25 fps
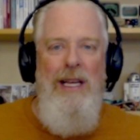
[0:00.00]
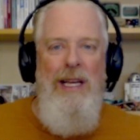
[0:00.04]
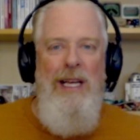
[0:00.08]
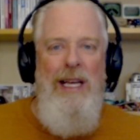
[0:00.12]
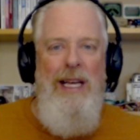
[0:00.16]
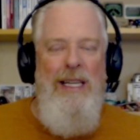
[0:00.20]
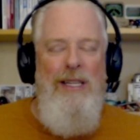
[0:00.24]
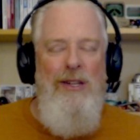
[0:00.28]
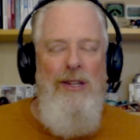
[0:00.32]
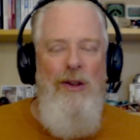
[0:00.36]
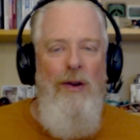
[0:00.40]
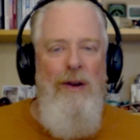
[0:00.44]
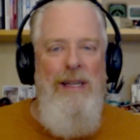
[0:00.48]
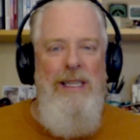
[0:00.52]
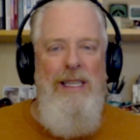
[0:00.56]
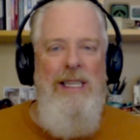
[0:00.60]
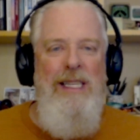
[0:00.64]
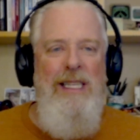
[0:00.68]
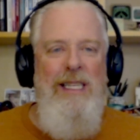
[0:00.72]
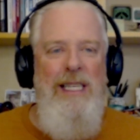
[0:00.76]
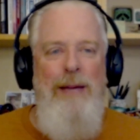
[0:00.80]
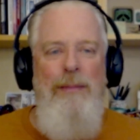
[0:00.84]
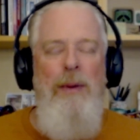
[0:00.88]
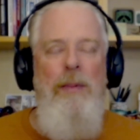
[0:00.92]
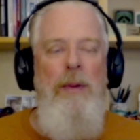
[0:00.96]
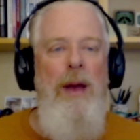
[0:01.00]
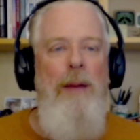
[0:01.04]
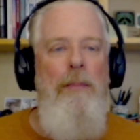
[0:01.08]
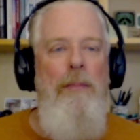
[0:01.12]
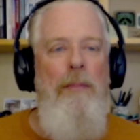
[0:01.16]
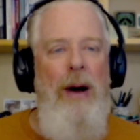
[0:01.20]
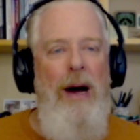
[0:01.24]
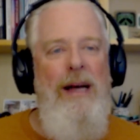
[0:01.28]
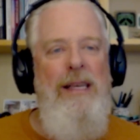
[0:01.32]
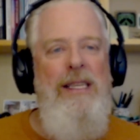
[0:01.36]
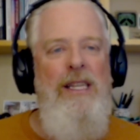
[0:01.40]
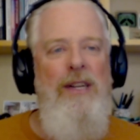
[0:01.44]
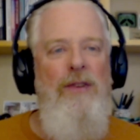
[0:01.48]
it seemed to be a
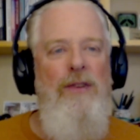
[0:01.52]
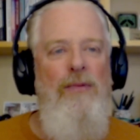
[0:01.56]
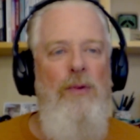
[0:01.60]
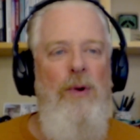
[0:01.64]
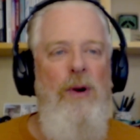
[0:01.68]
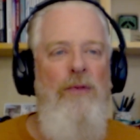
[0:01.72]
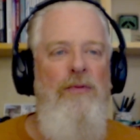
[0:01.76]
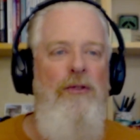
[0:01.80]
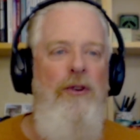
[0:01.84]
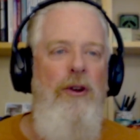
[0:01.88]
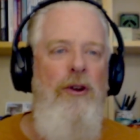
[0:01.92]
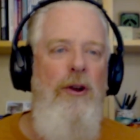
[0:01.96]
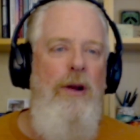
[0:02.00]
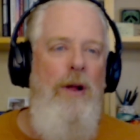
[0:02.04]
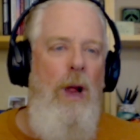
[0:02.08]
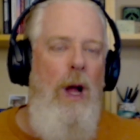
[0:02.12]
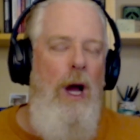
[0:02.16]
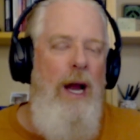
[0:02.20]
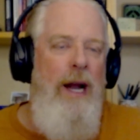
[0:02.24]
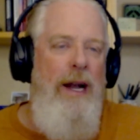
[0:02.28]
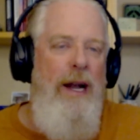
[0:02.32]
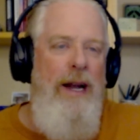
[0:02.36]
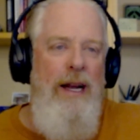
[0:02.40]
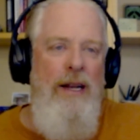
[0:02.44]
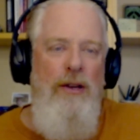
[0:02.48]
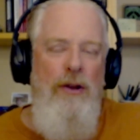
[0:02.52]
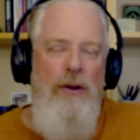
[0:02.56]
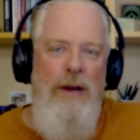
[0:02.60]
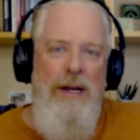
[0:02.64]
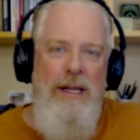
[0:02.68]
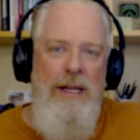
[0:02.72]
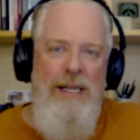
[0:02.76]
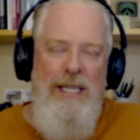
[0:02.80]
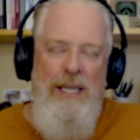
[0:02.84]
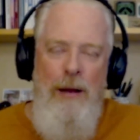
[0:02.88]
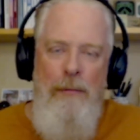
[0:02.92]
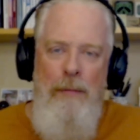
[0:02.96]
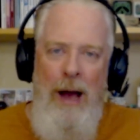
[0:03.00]
positive word for your client and you can
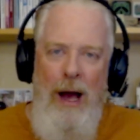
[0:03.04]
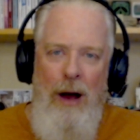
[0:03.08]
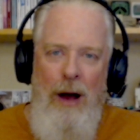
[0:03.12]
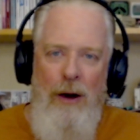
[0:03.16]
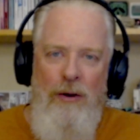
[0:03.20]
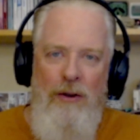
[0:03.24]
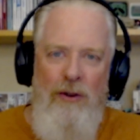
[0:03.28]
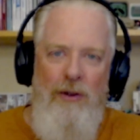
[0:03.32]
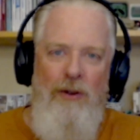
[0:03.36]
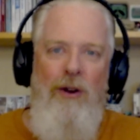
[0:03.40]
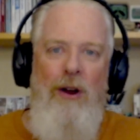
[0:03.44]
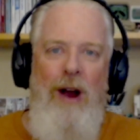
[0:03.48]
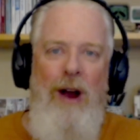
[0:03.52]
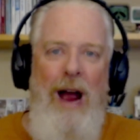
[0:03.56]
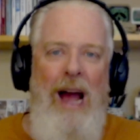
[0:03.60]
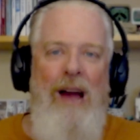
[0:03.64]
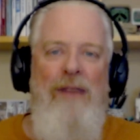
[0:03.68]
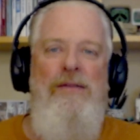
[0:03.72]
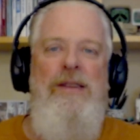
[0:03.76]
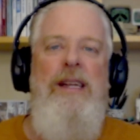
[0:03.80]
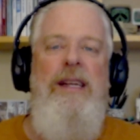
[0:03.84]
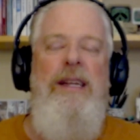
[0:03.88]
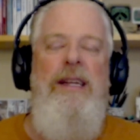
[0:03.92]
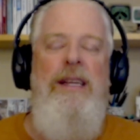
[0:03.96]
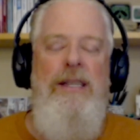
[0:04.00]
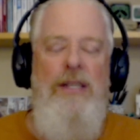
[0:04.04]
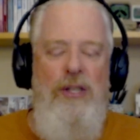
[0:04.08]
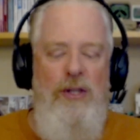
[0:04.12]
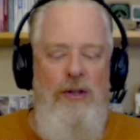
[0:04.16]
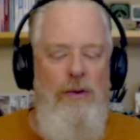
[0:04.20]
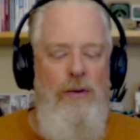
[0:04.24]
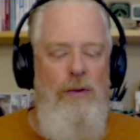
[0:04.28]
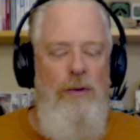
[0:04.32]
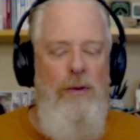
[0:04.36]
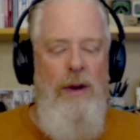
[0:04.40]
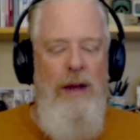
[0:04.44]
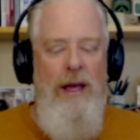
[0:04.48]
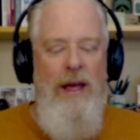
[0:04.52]
somehow craft it
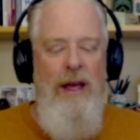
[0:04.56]
into